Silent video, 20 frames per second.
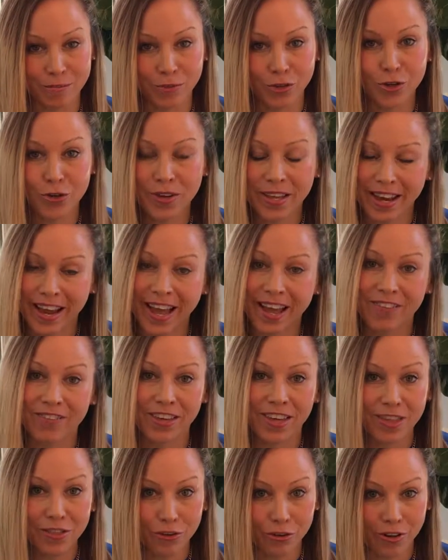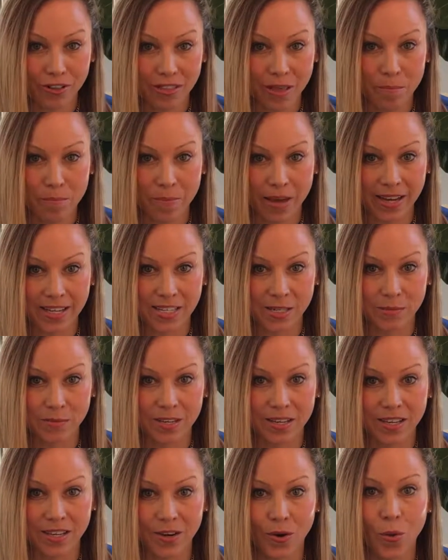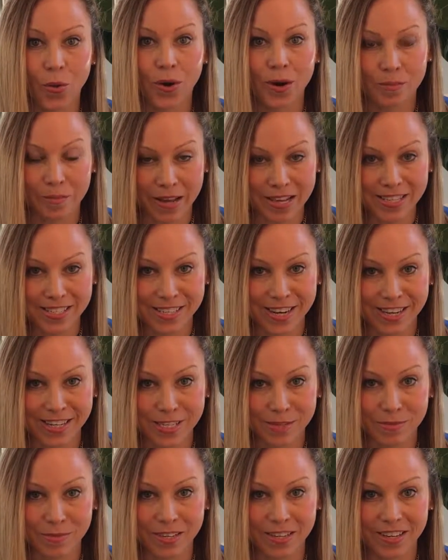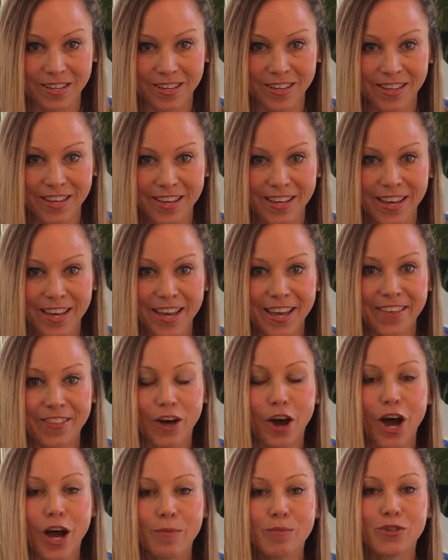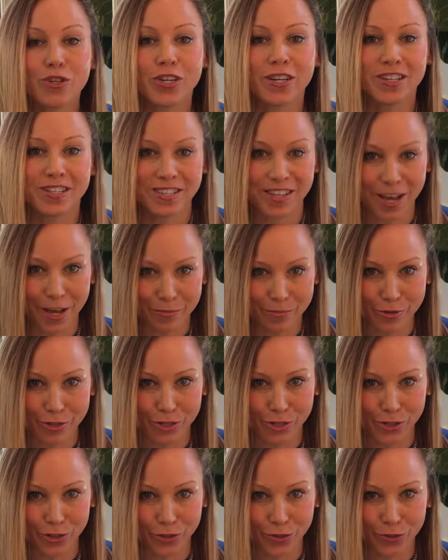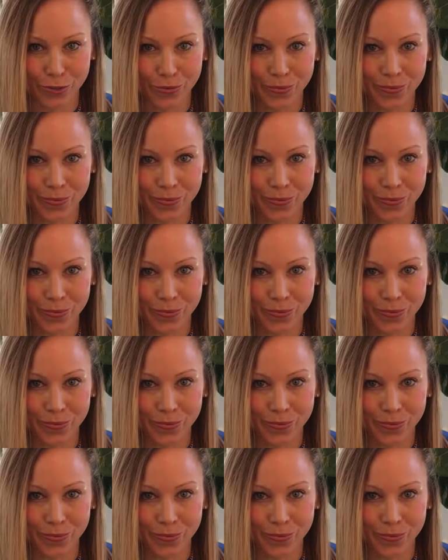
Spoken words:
you can have either a lumpectomy or a mastectomy, and the option is up to you.